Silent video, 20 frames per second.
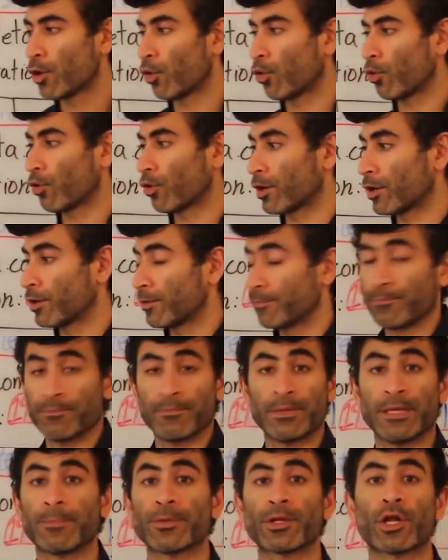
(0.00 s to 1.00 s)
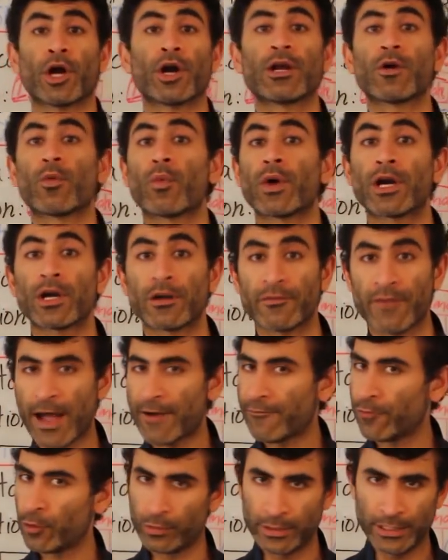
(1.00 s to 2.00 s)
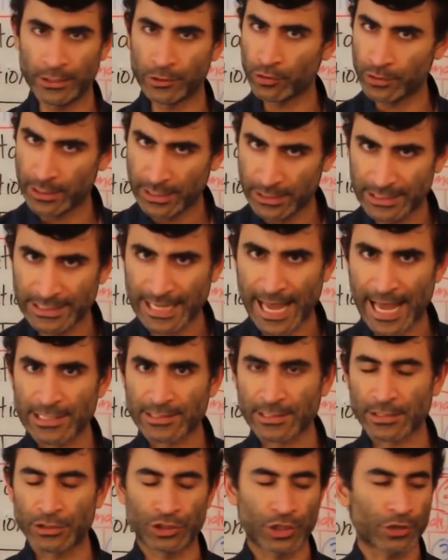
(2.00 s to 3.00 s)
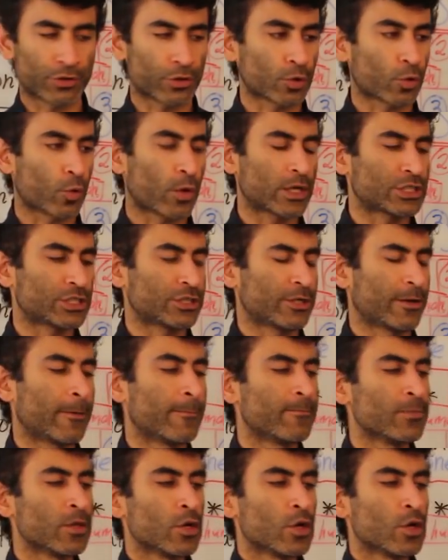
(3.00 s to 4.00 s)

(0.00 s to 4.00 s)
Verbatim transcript: Or people aren't aware of Aphro-D, so they just ask a general question.